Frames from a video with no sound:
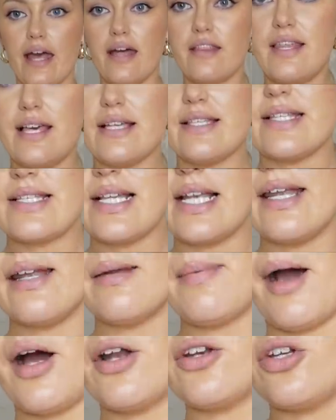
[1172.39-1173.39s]
This is a little
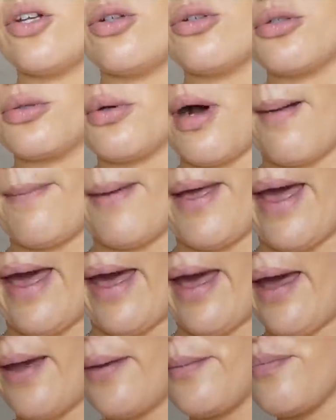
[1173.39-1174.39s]
bit unusual up
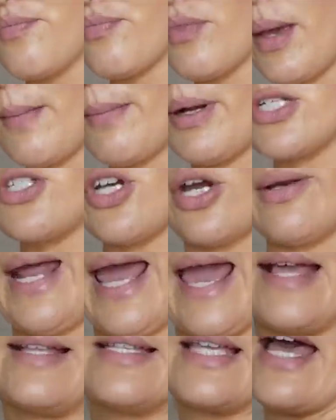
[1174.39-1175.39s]
here, but I don't
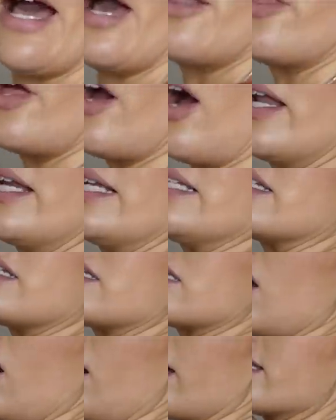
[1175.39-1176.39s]
hate it. I think I need to
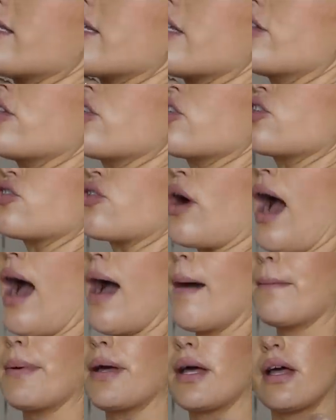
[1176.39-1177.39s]
tighten the
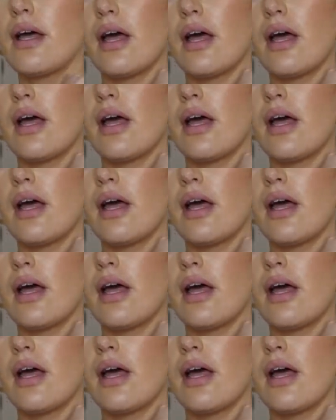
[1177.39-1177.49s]
strap